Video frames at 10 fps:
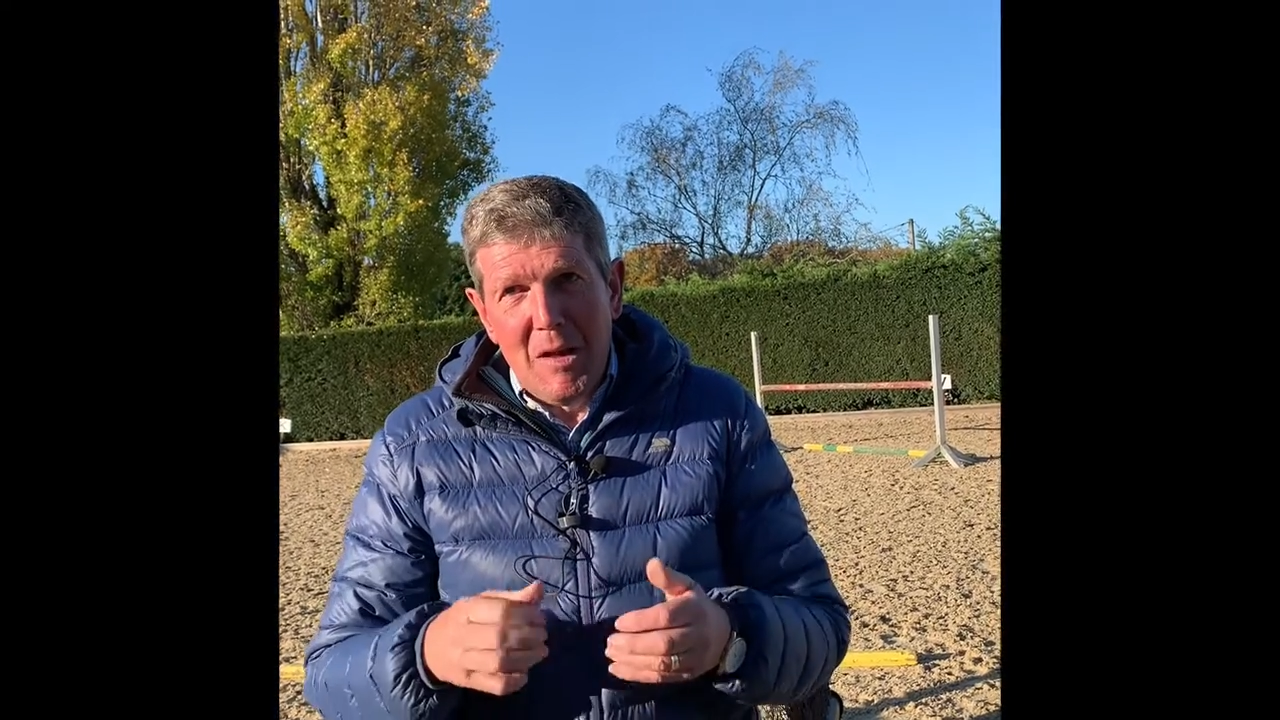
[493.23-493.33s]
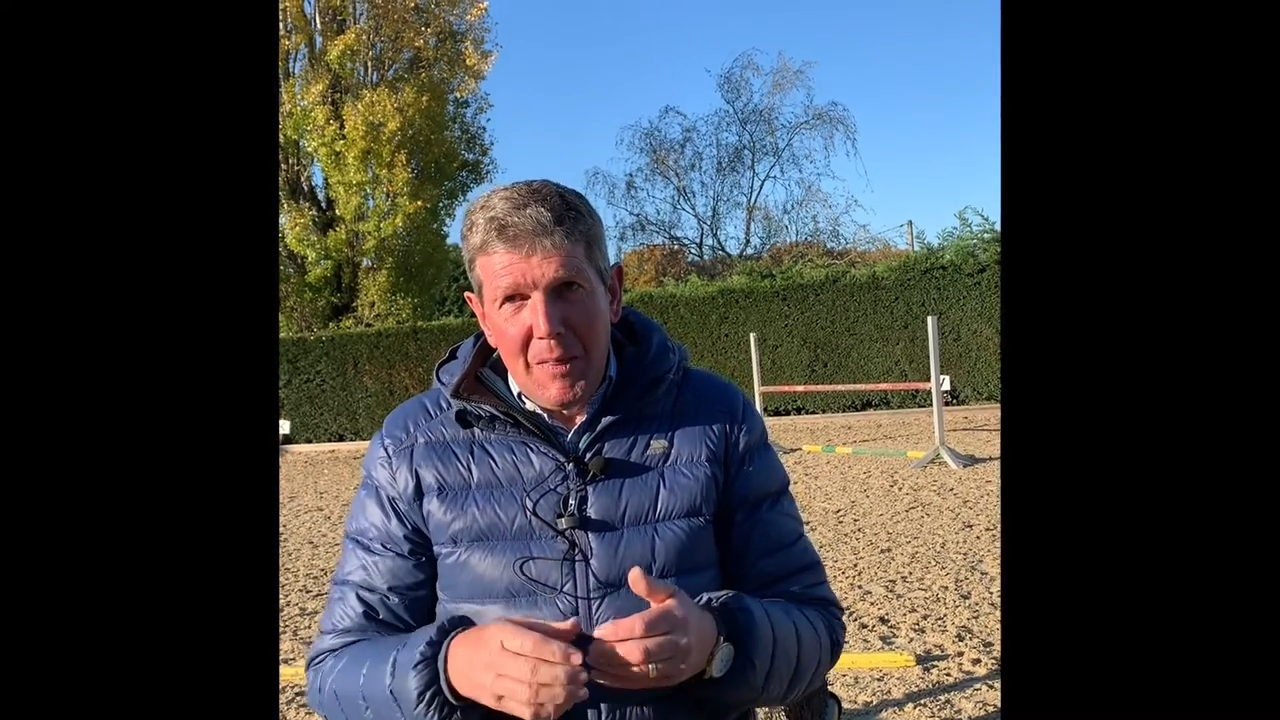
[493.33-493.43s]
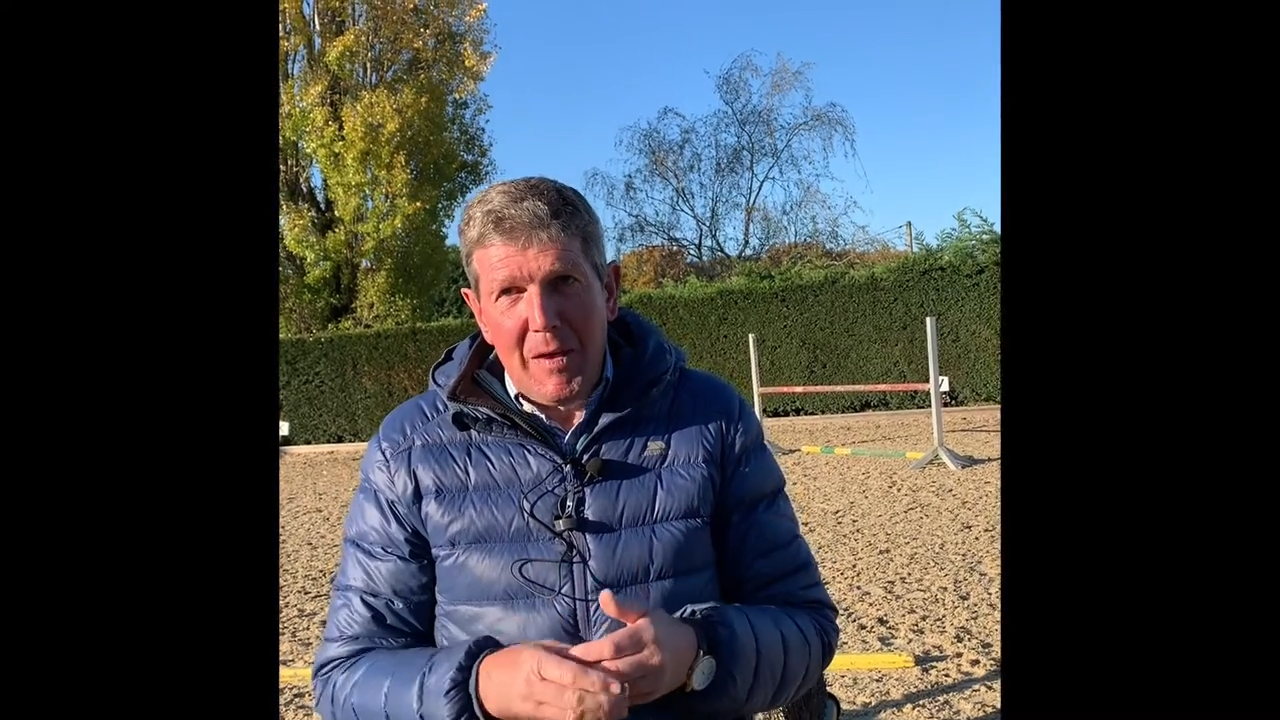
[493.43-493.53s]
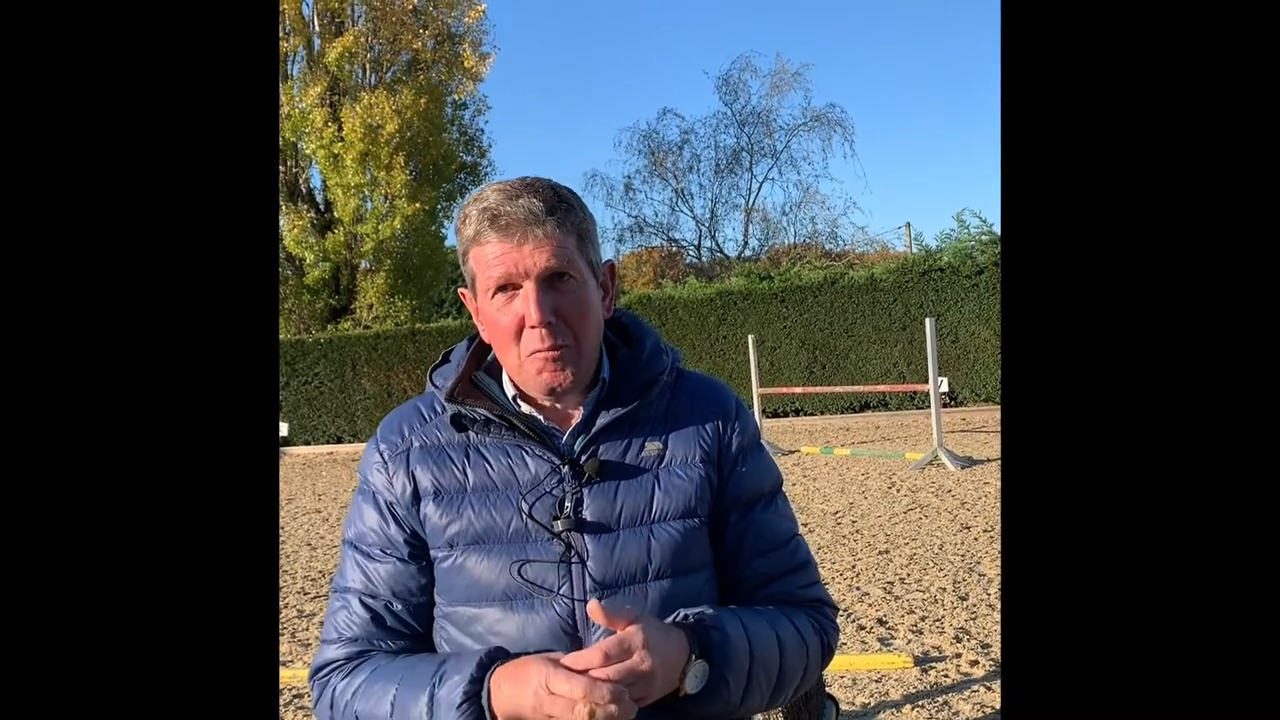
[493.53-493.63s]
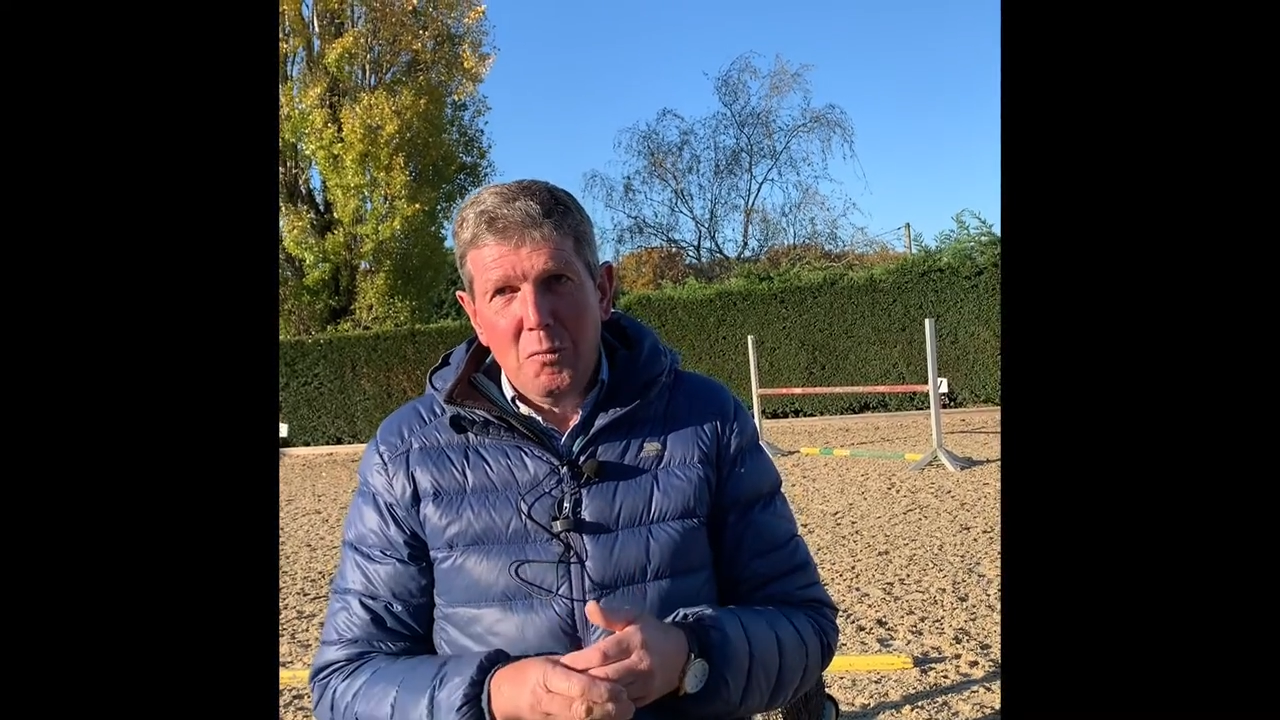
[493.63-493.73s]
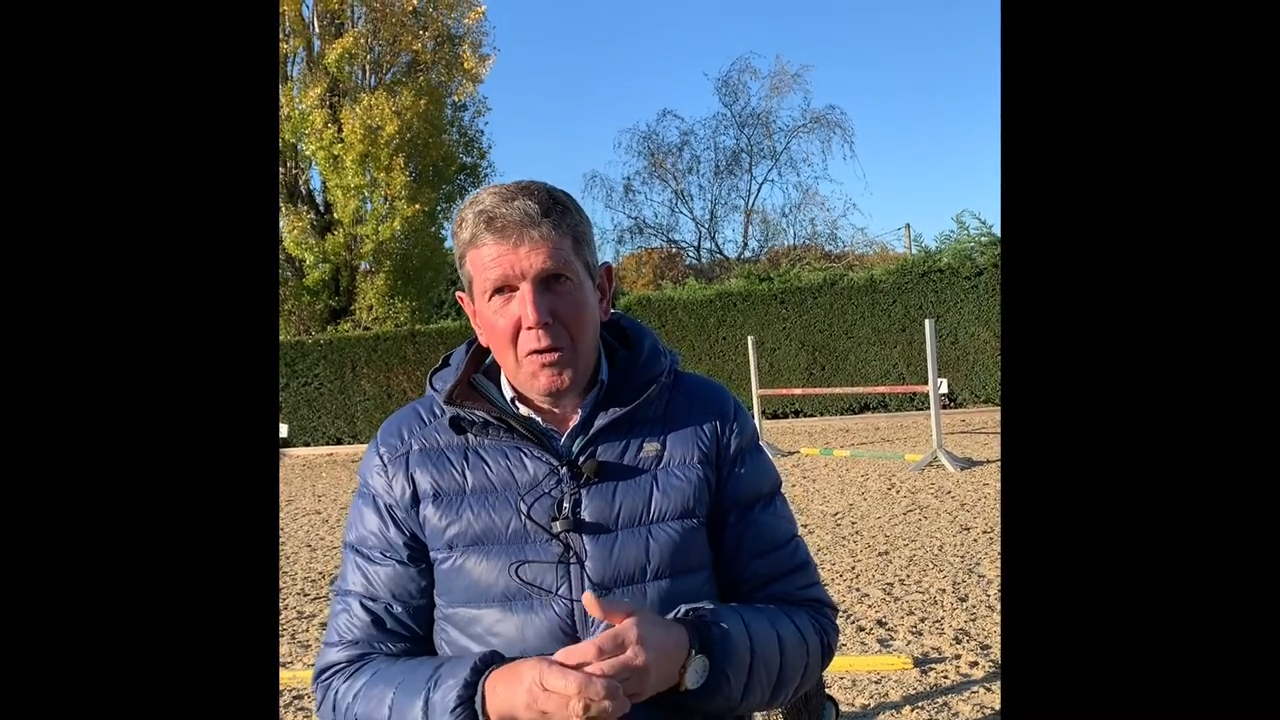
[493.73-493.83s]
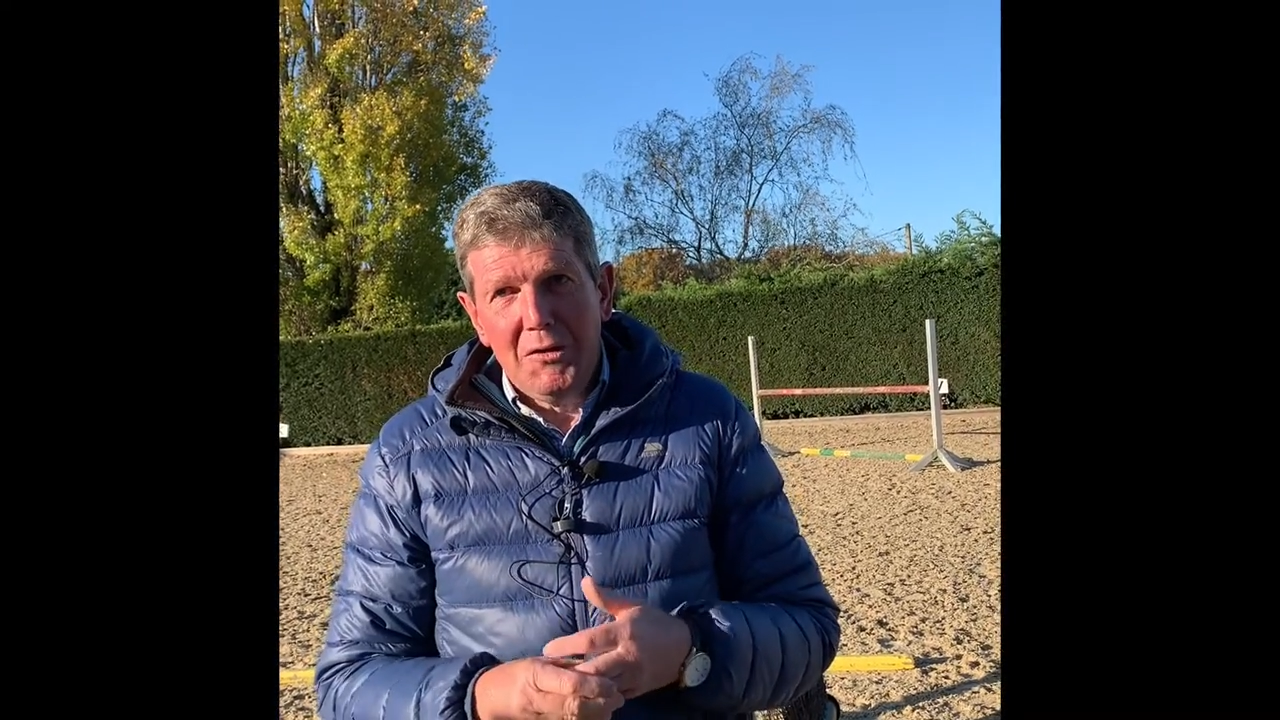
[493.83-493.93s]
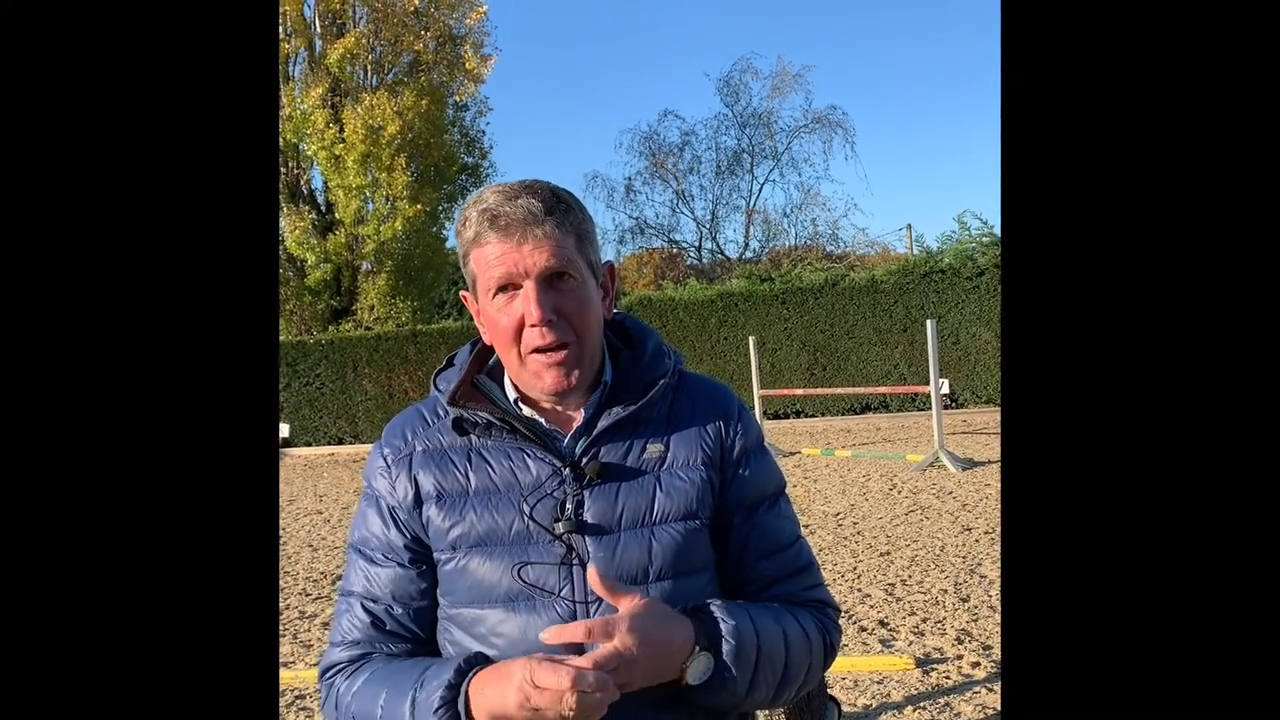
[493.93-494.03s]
They want to